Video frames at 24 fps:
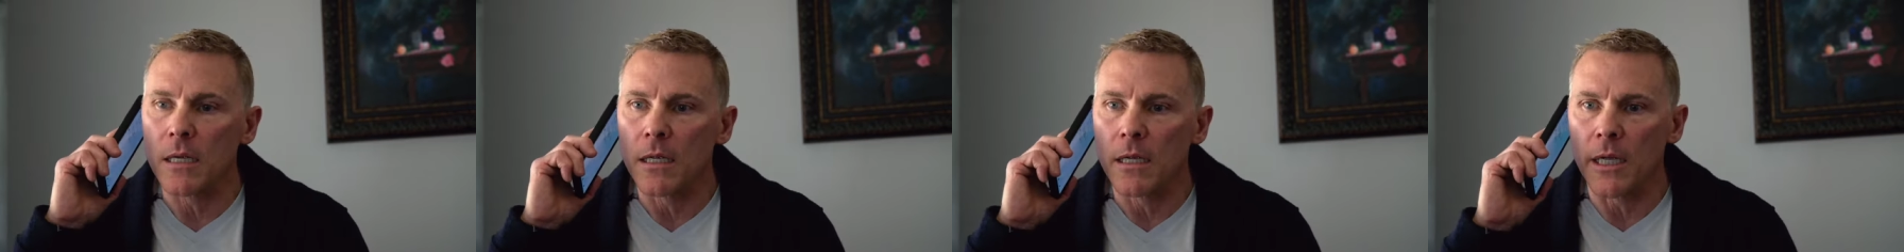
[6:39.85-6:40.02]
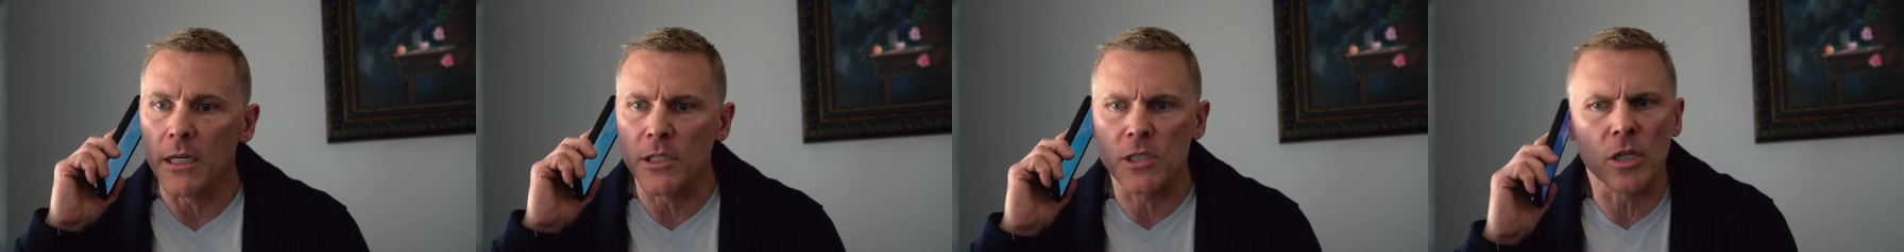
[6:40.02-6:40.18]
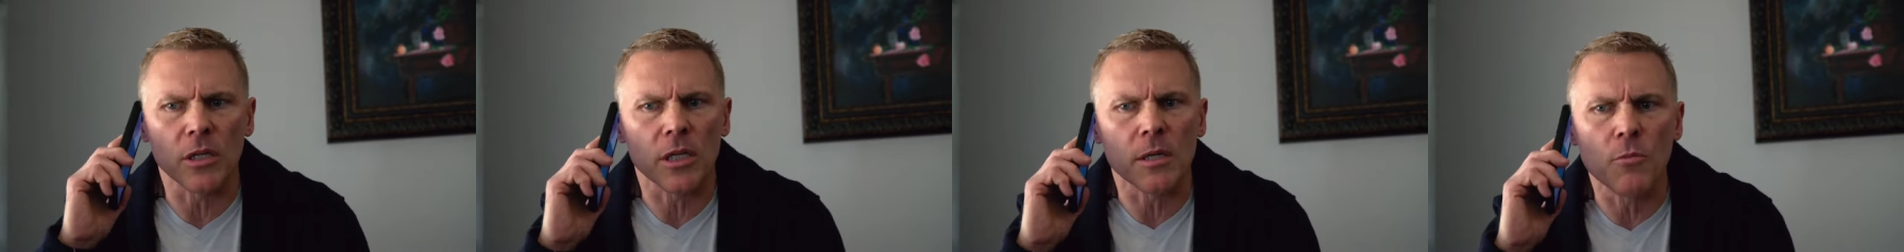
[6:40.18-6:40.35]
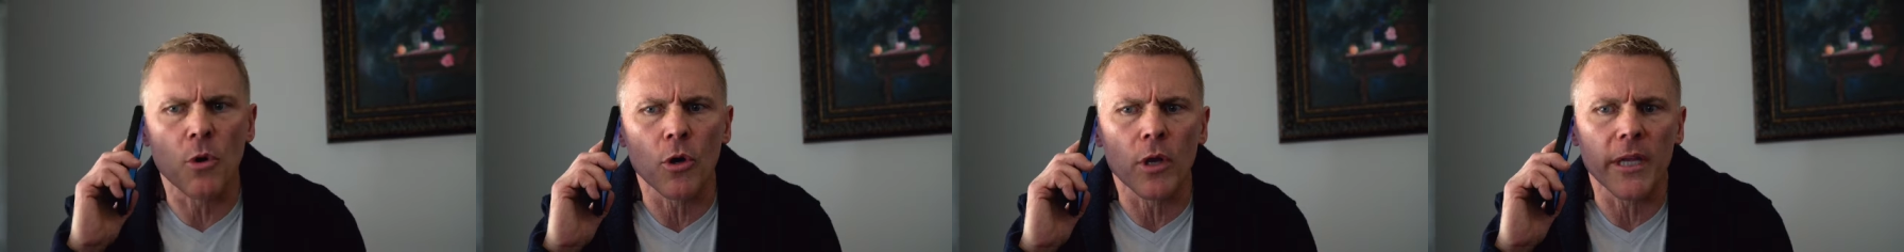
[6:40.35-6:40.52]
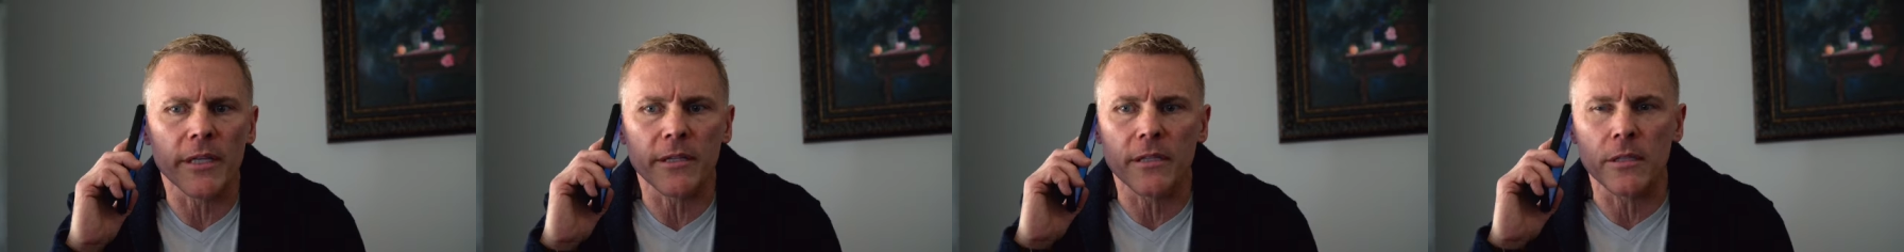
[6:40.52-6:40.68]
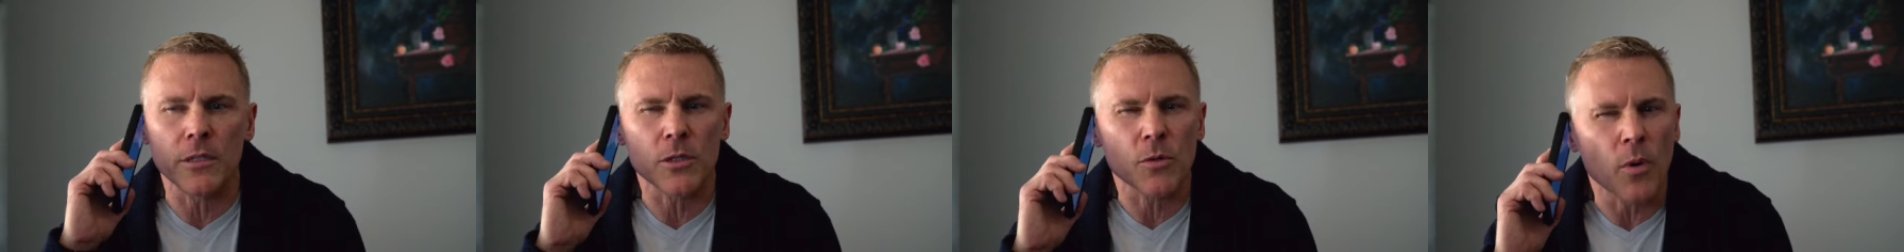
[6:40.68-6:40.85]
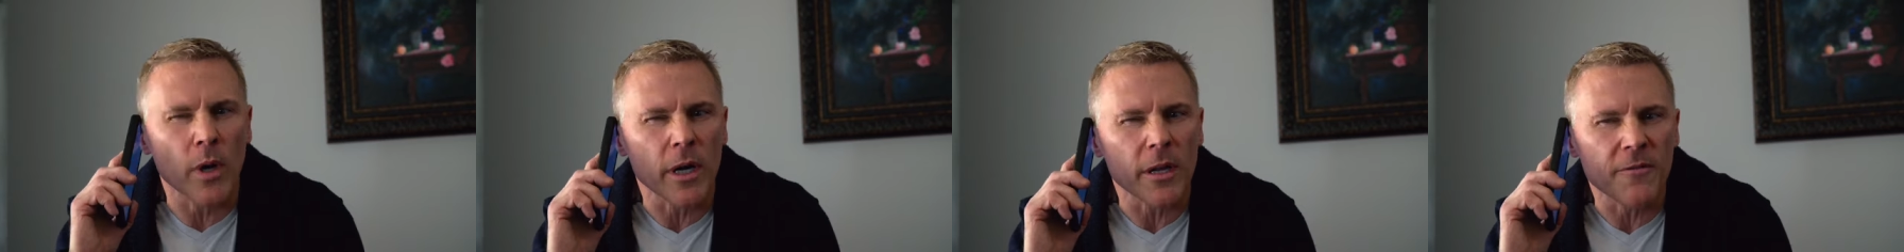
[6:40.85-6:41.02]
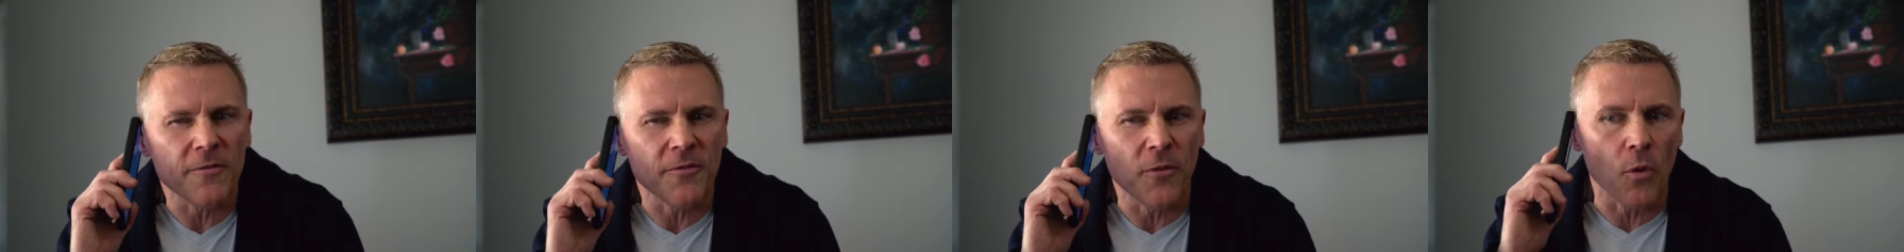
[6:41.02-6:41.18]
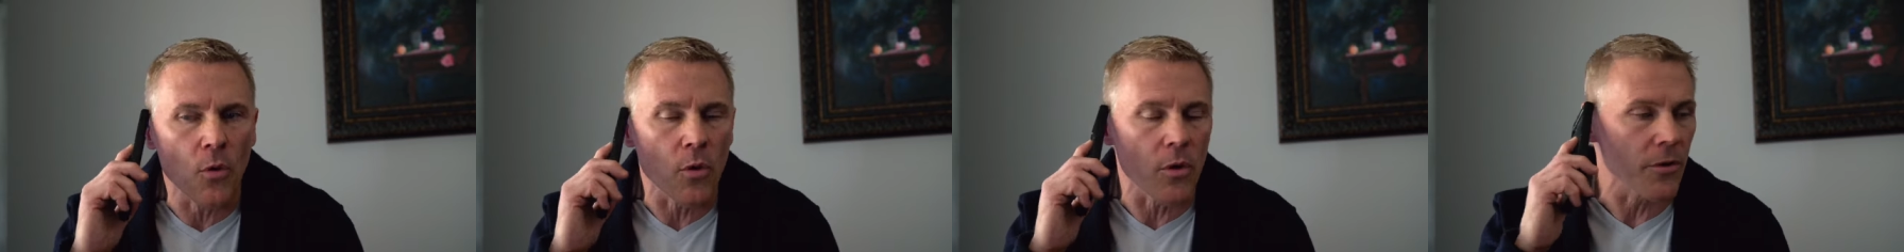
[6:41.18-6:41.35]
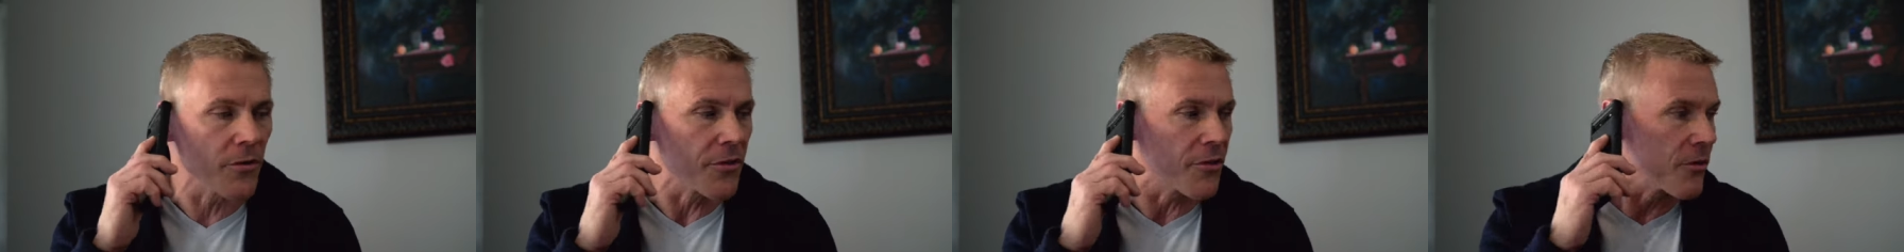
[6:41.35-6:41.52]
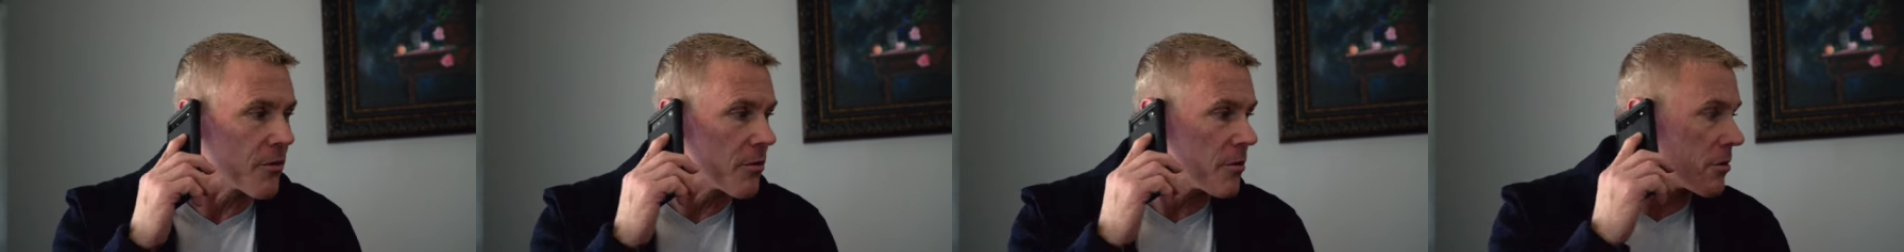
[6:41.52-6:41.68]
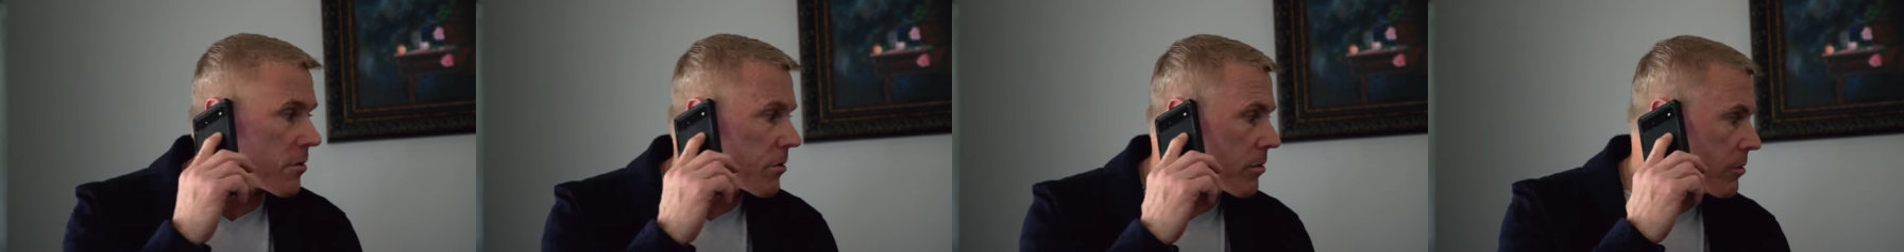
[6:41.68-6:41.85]
it's looking more like the 24th
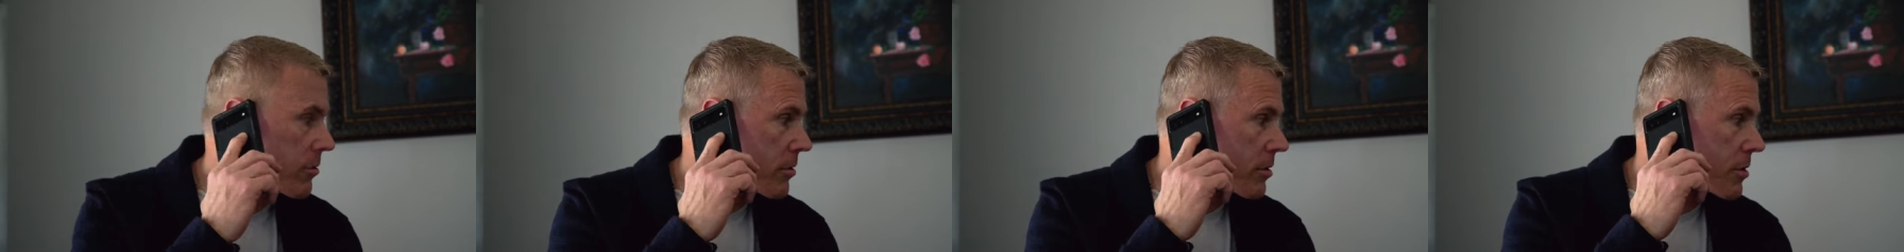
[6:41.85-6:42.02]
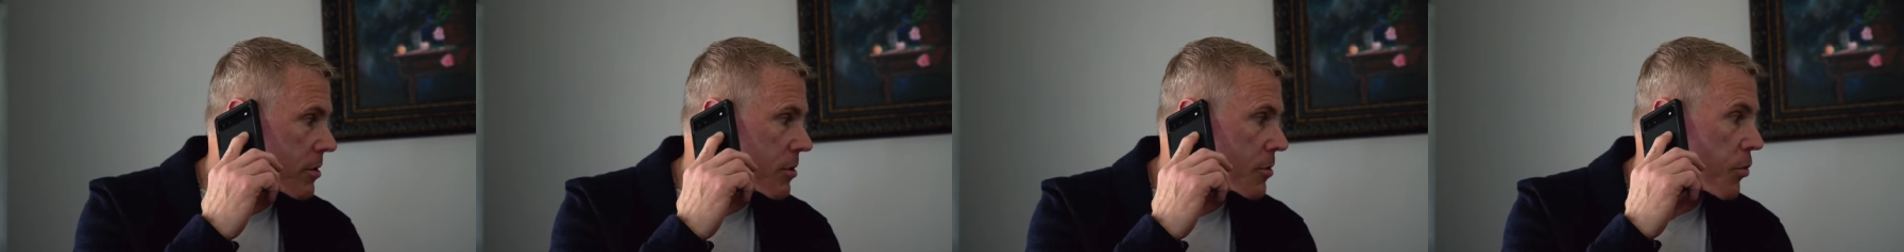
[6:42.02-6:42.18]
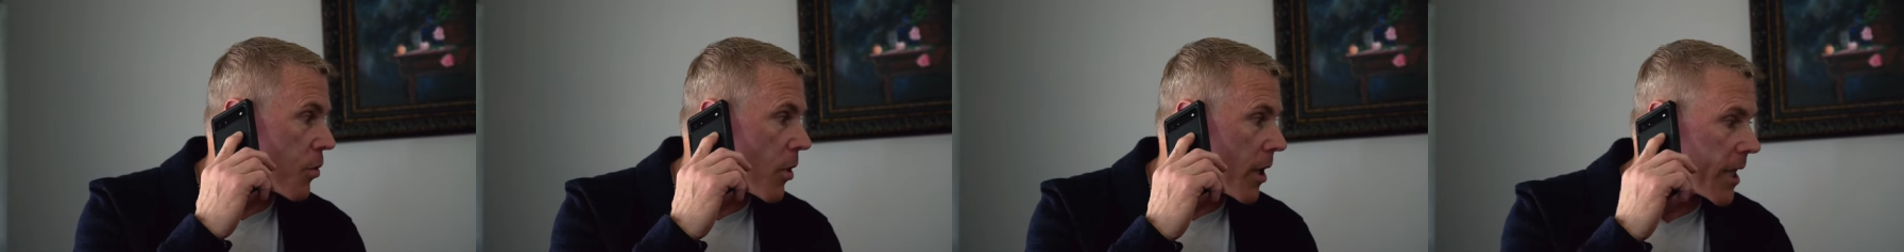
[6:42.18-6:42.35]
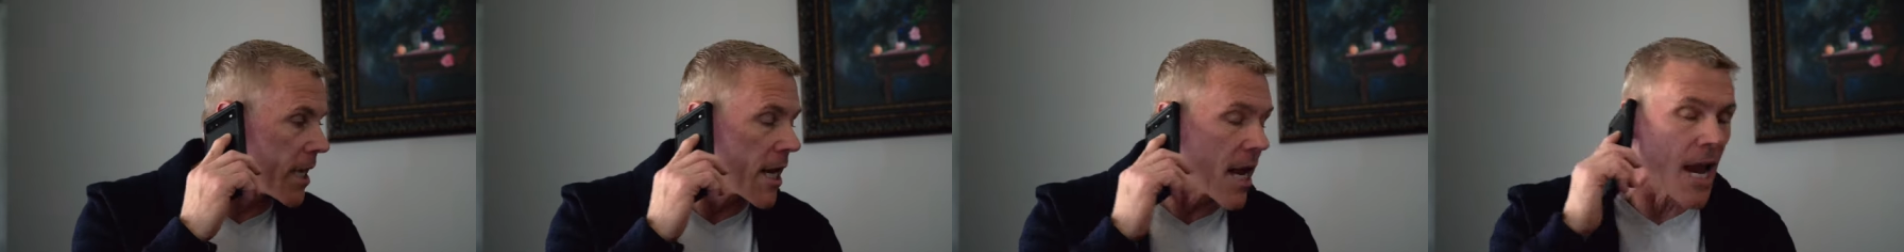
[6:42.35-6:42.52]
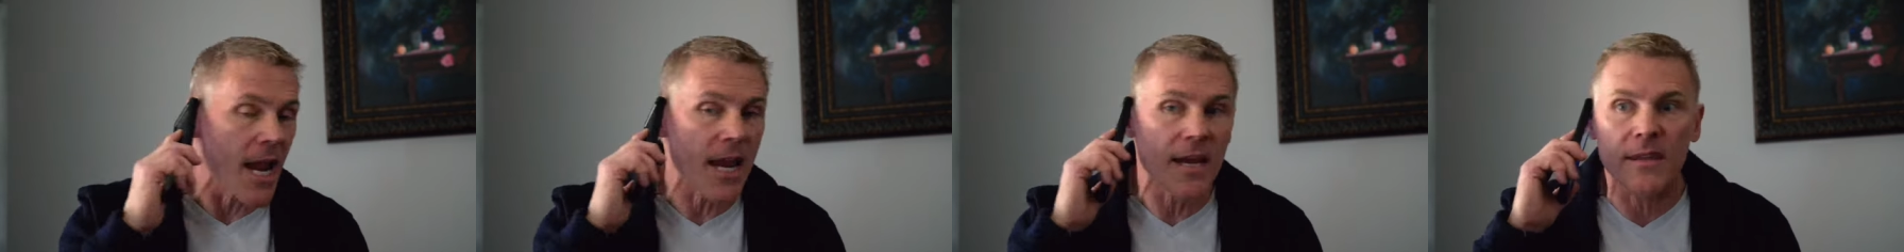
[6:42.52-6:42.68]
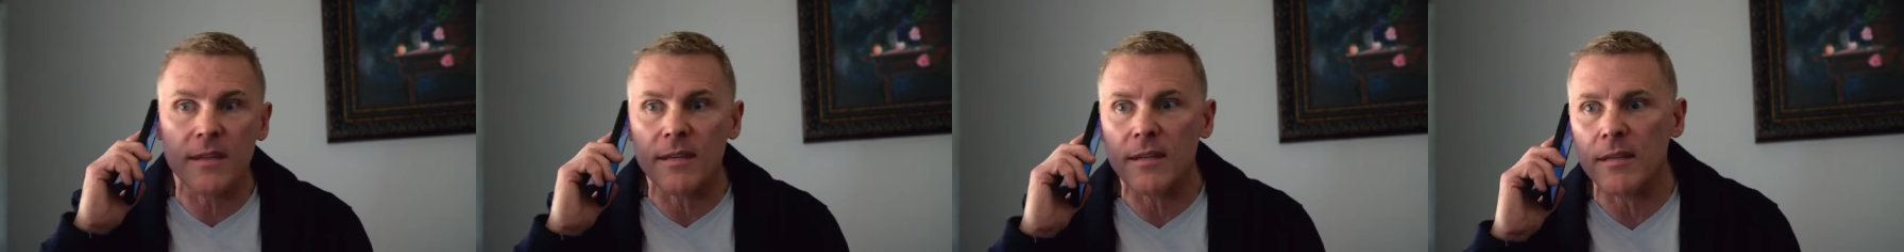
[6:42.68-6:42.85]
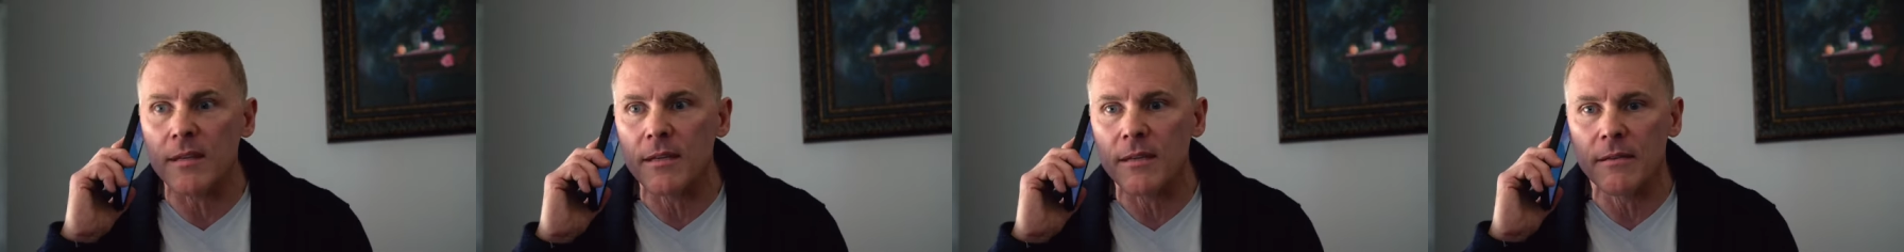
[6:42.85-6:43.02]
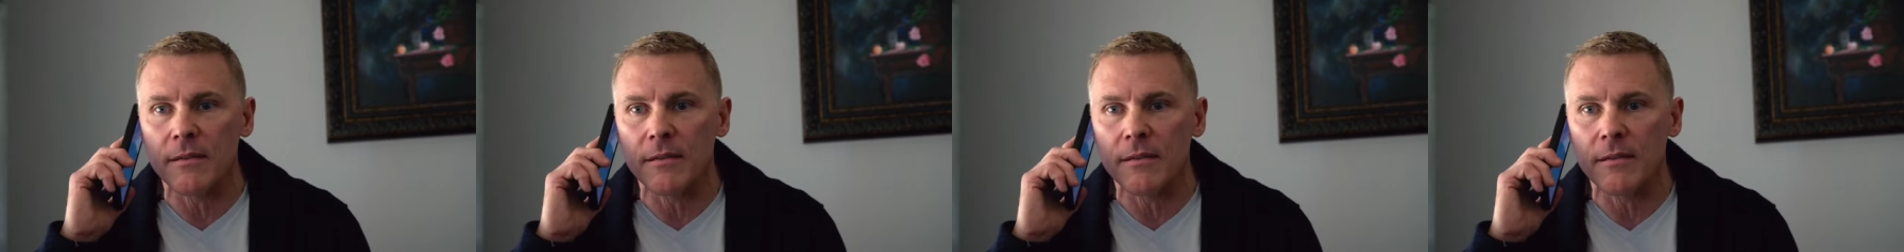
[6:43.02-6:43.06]
or 28th.